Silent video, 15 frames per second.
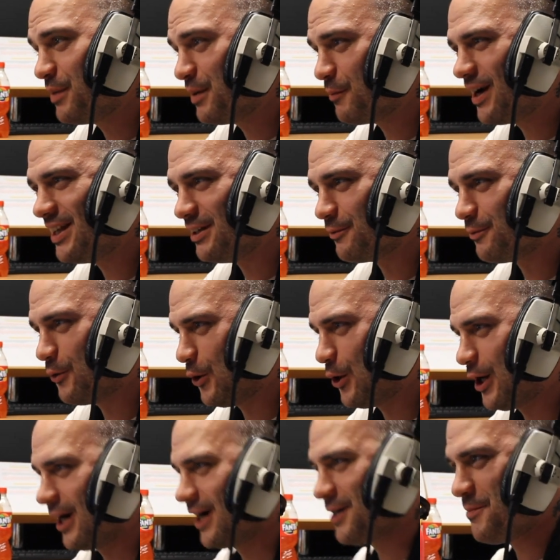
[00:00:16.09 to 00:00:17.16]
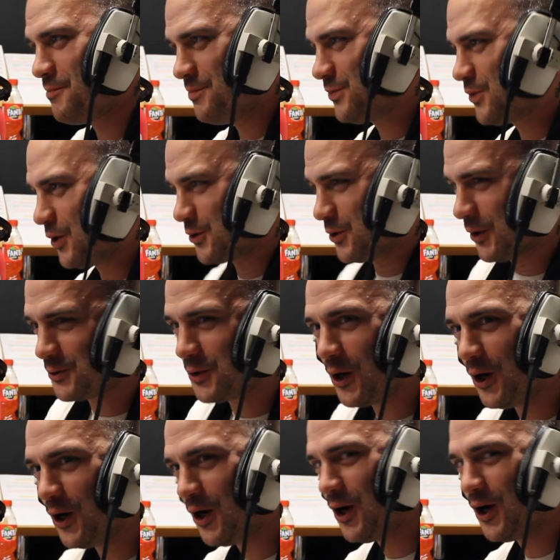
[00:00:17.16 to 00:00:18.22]
been waiting for. Dun, dun,
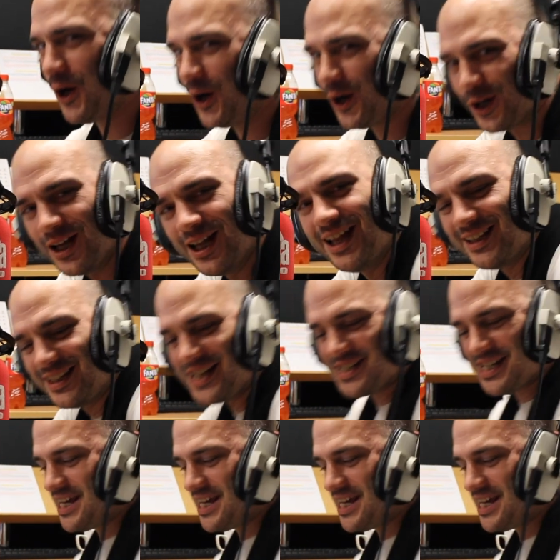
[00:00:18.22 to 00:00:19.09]
dun. This